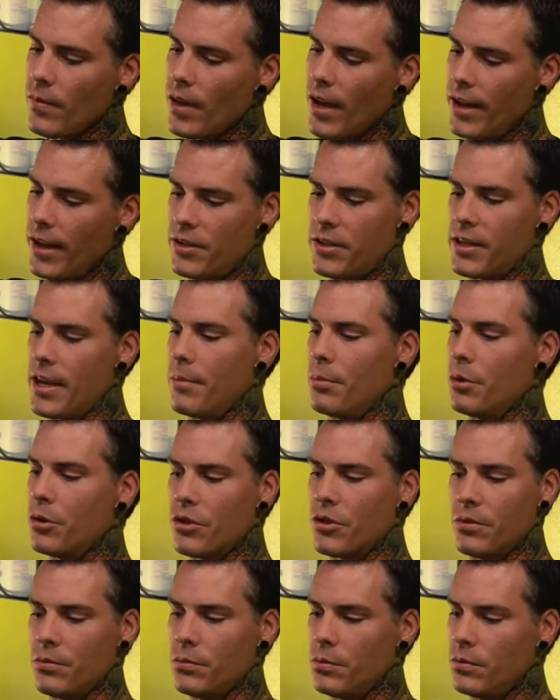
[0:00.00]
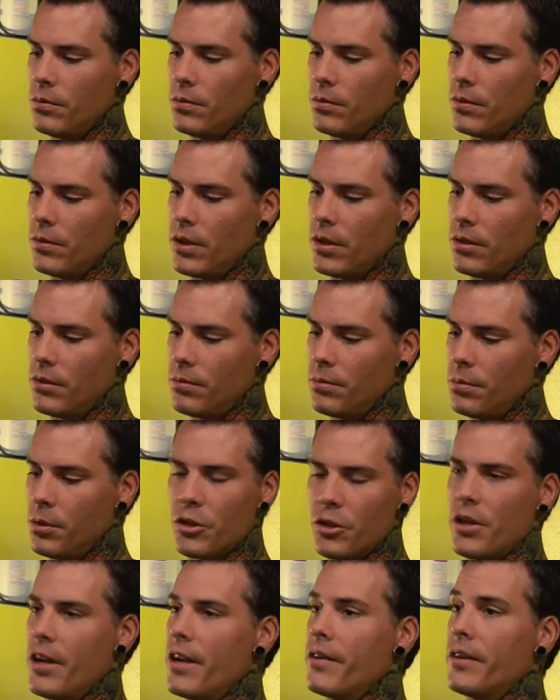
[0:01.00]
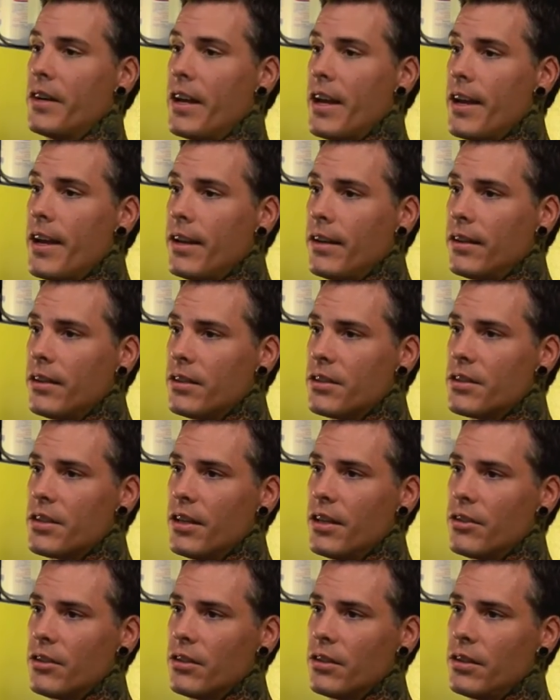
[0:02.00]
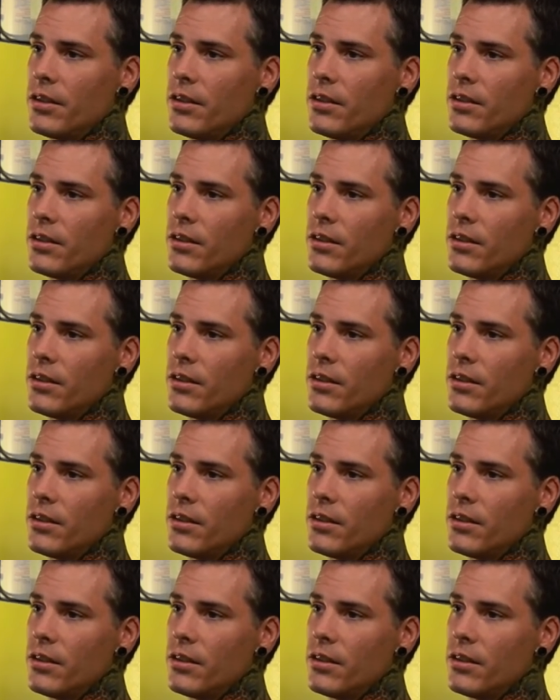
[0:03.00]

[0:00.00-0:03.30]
and just kept pushing, pushing every day, essentially.